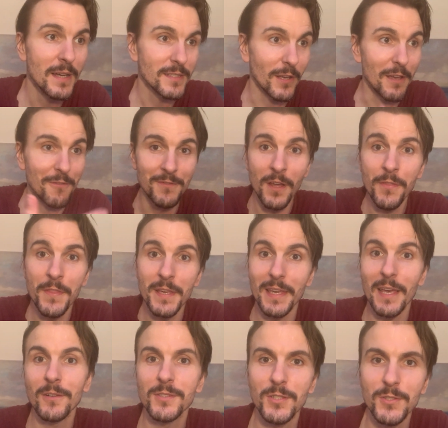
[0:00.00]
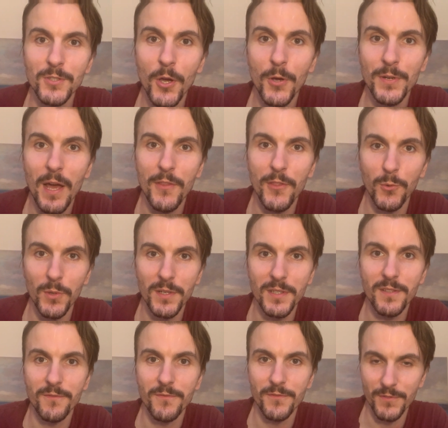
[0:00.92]
So if nothing else, you know now the
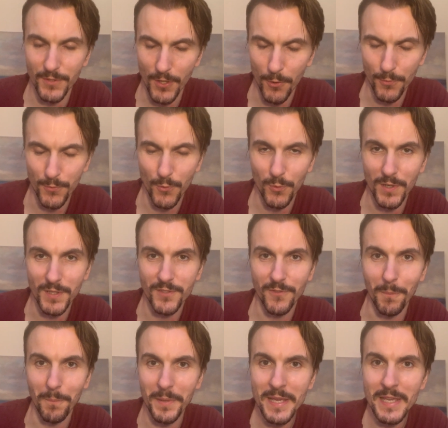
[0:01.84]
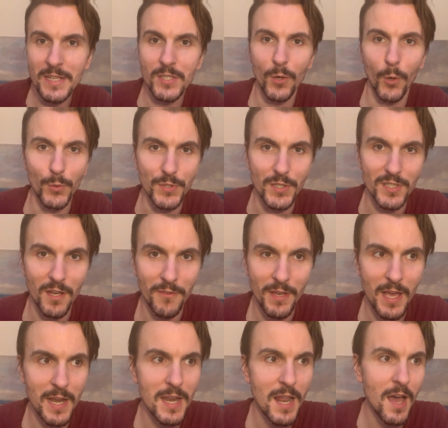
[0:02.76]
words for bleach or de
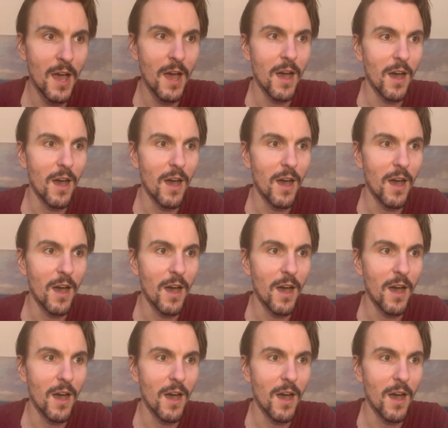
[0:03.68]
Javel,